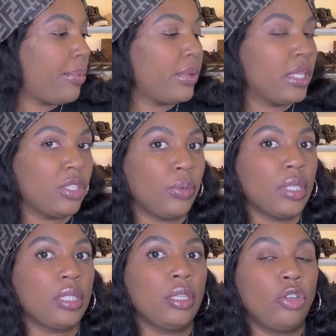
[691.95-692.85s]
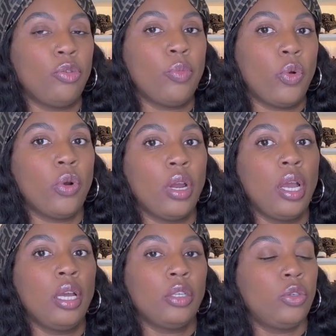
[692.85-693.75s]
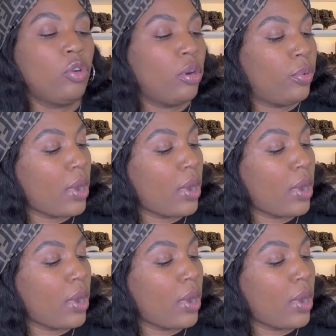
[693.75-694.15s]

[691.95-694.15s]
Well, this one is a little more durable.